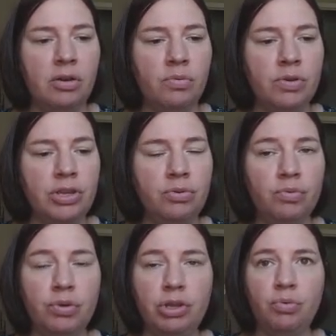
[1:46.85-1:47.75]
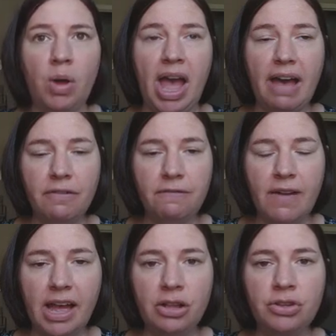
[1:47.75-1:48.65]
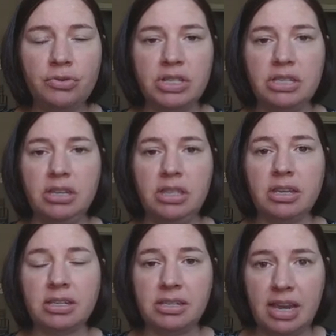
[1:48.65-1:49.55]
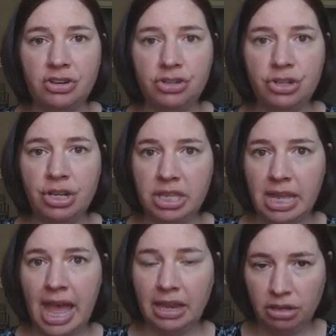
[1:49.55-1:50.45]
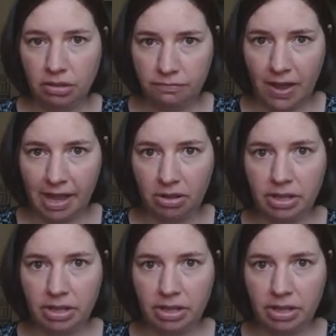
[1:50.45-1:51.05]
when you have a file, you can see the extension at the end of the file,